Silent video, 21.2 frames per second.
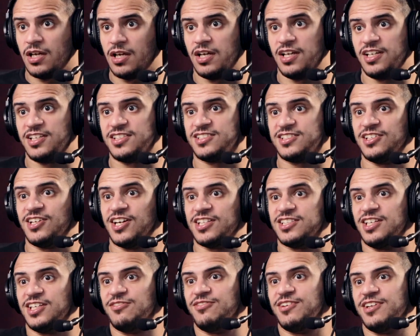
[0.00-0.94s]
it's
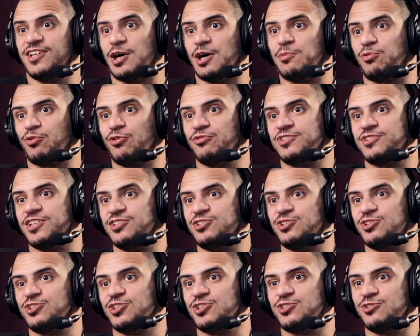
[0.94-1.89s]
not even approved in
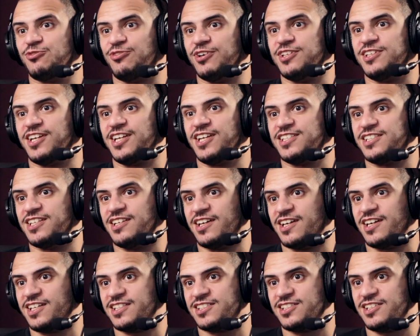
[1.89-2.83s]
Jiu-Jitsu Federation.
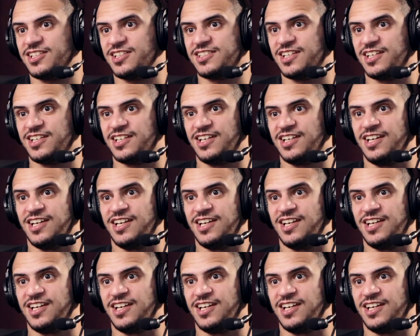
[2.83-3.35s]
Like, it's not an...